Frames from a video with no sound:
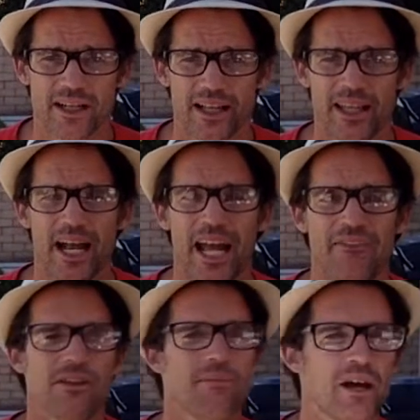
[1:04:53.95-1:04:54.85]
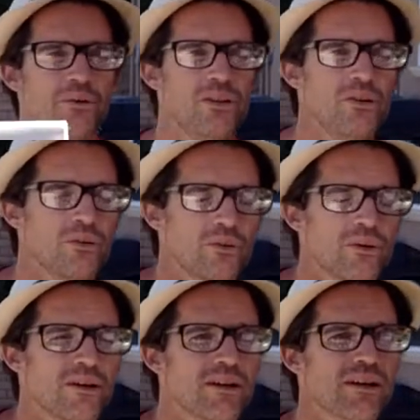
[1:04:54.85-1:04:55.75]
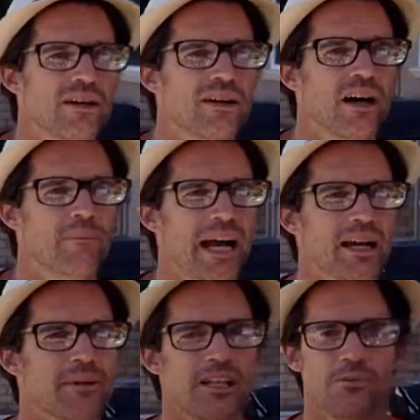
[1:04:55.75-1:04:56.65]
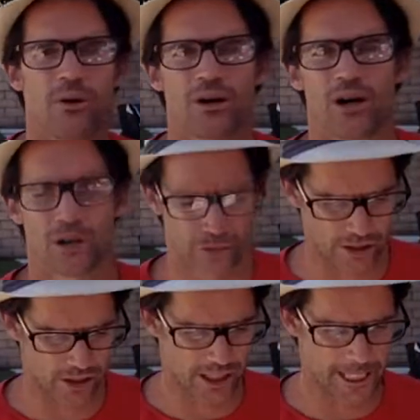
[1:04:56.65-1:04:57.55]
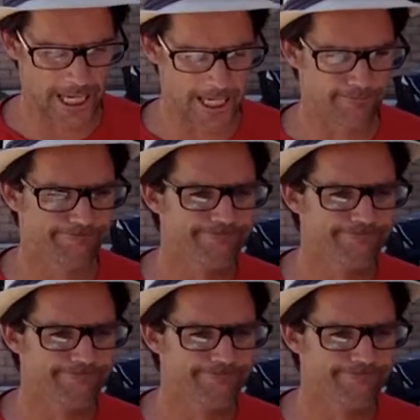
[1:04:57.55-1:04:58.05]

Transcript: And then I have to mail you a pack of baseball cards today.